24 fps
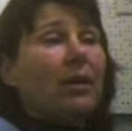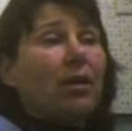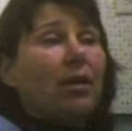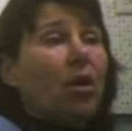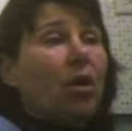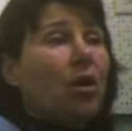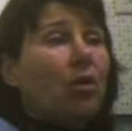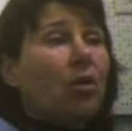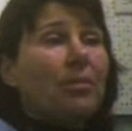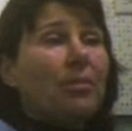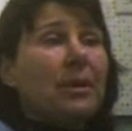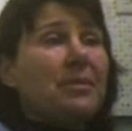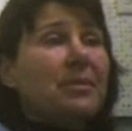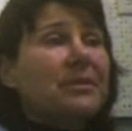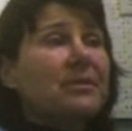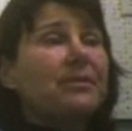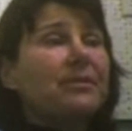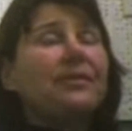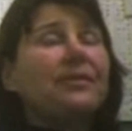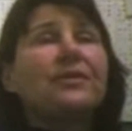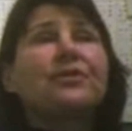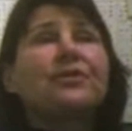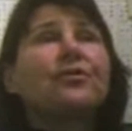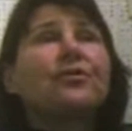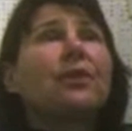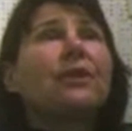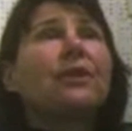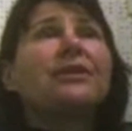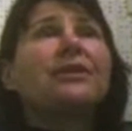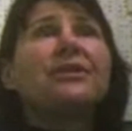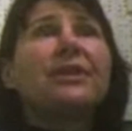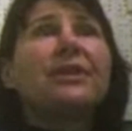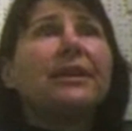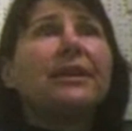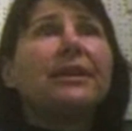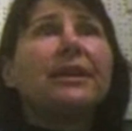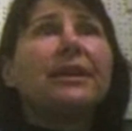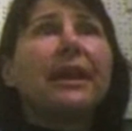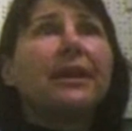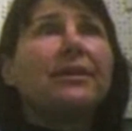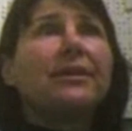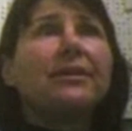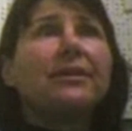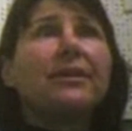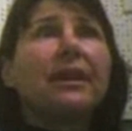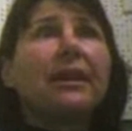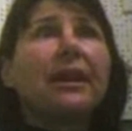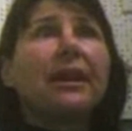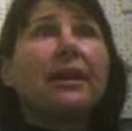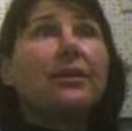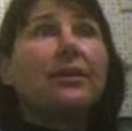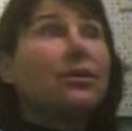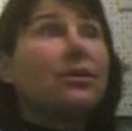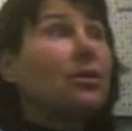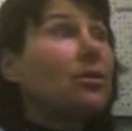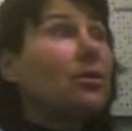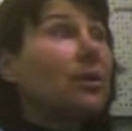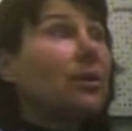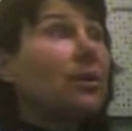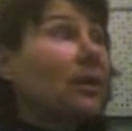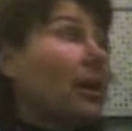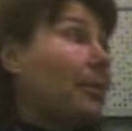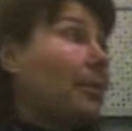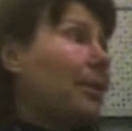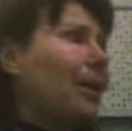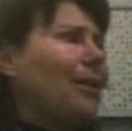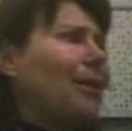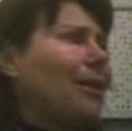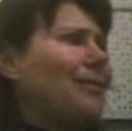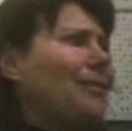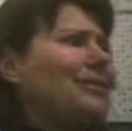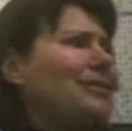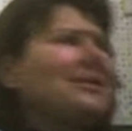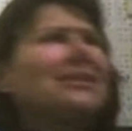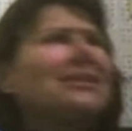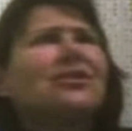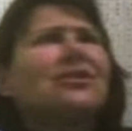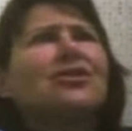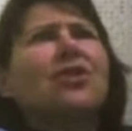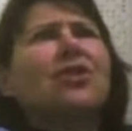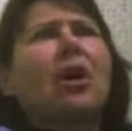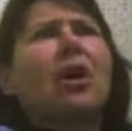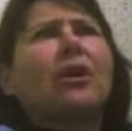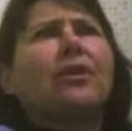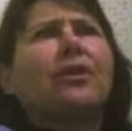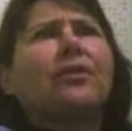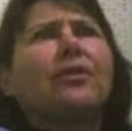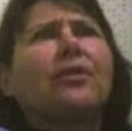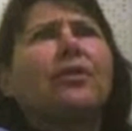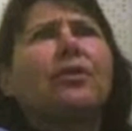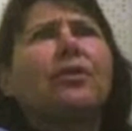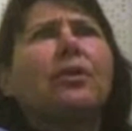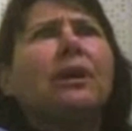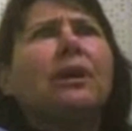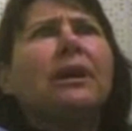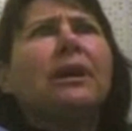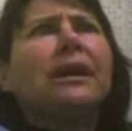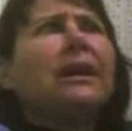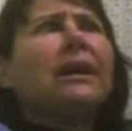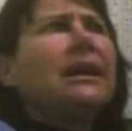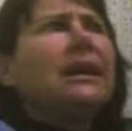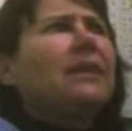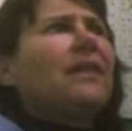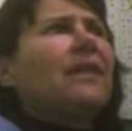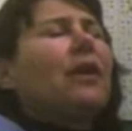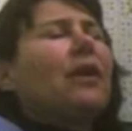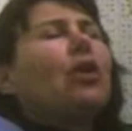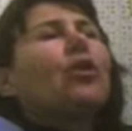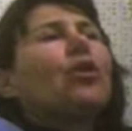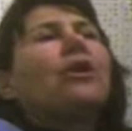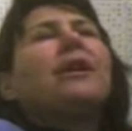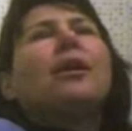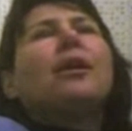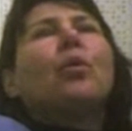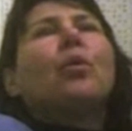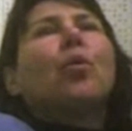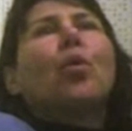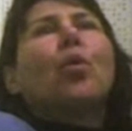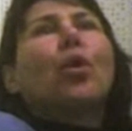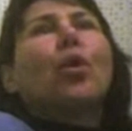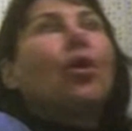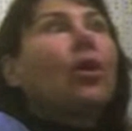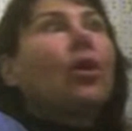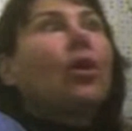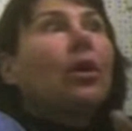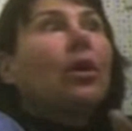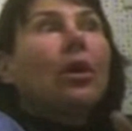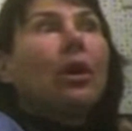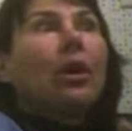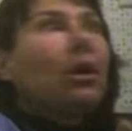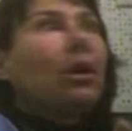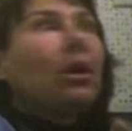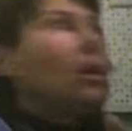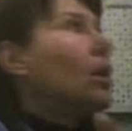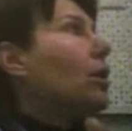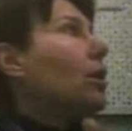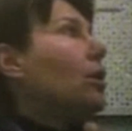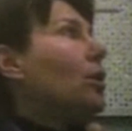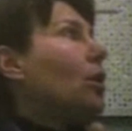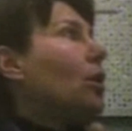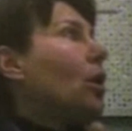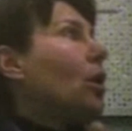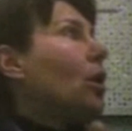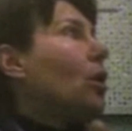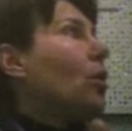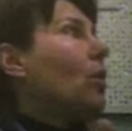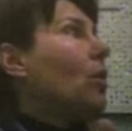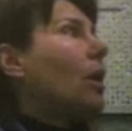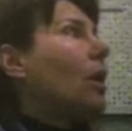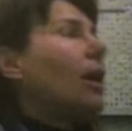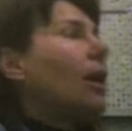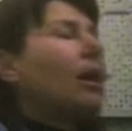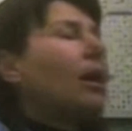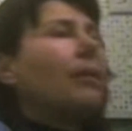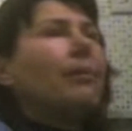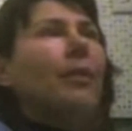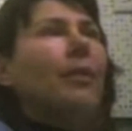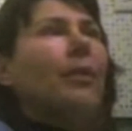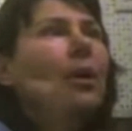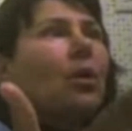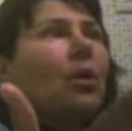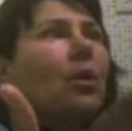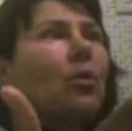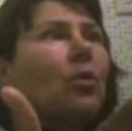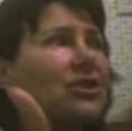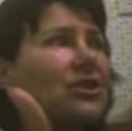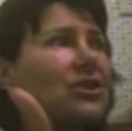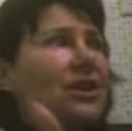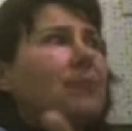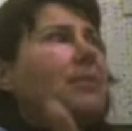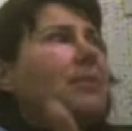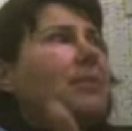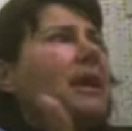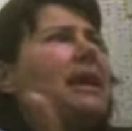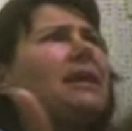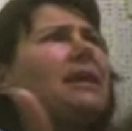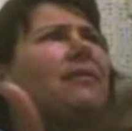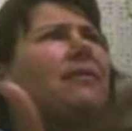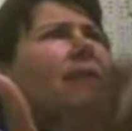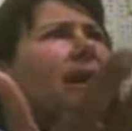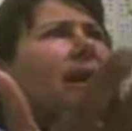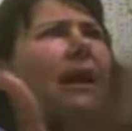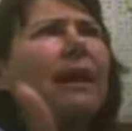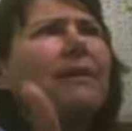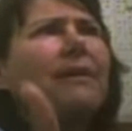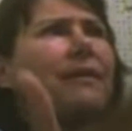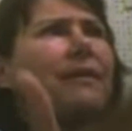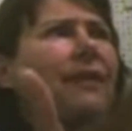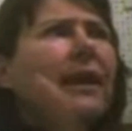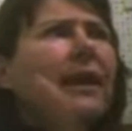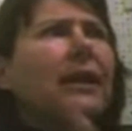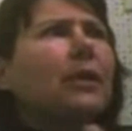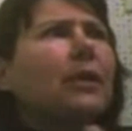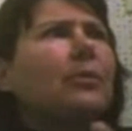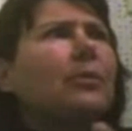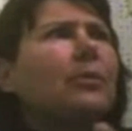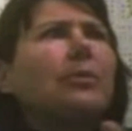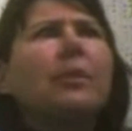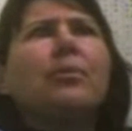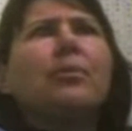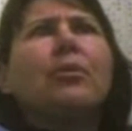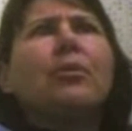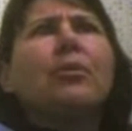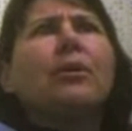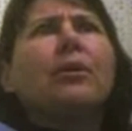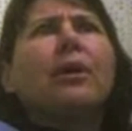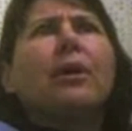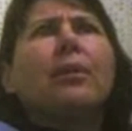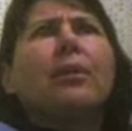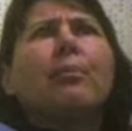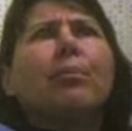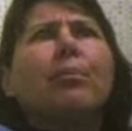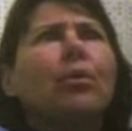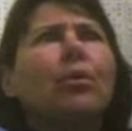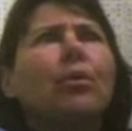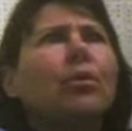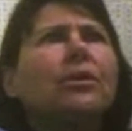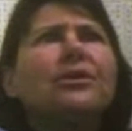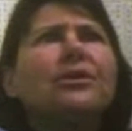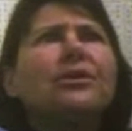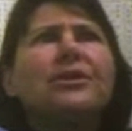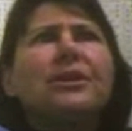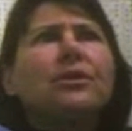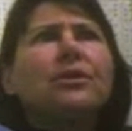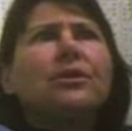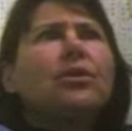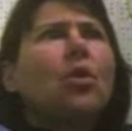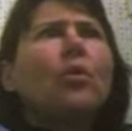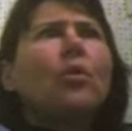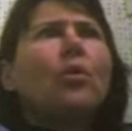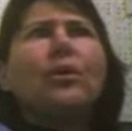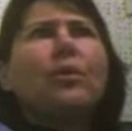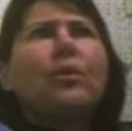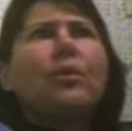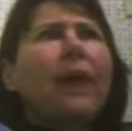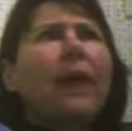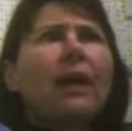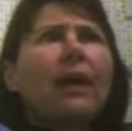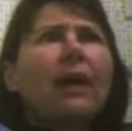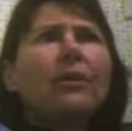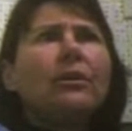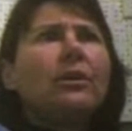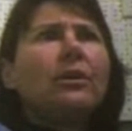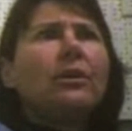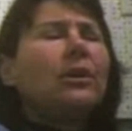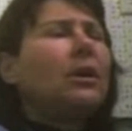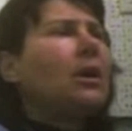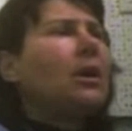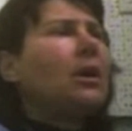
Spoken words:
called maybe some of his friends that I knew, and obviously it shocked you if I heard it at work, which I may have. I faintly remember a bulletin going around.